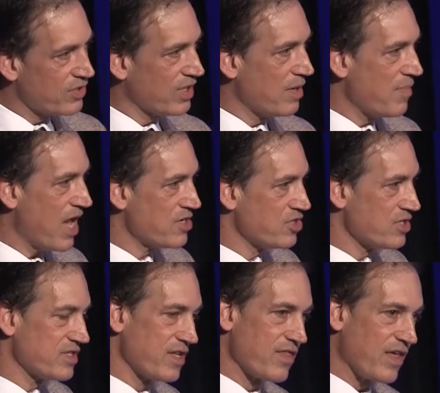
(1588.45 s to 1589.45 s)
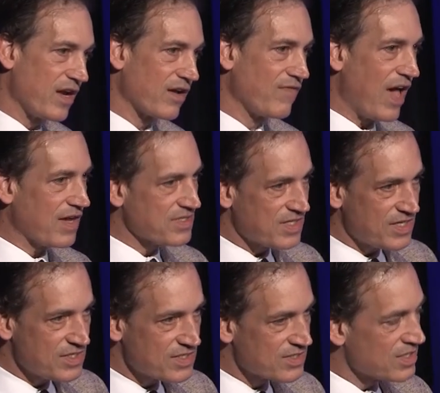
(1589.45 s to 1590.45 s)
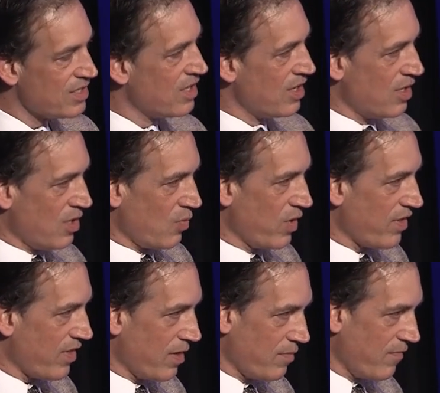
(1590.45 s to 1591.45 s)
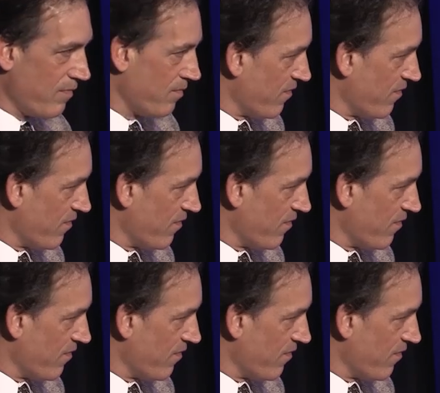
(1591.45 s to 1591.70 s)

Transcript: You can imagine synthetic vaccines with um,